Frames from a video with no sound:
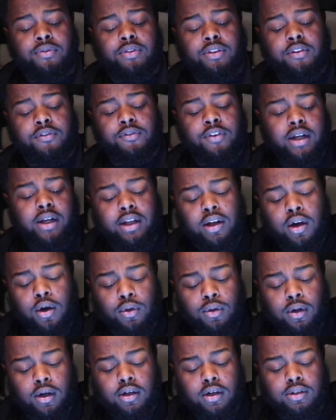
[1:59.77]
the
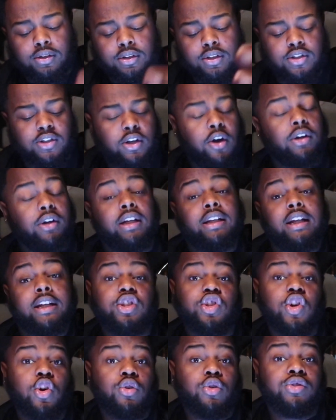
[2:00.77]
video or the song that they
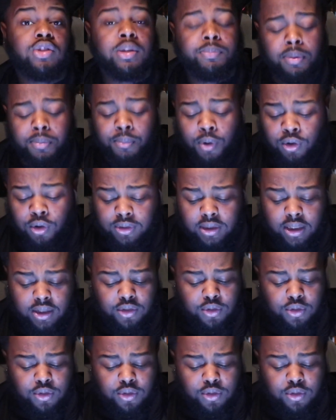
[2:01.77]
chose to promote their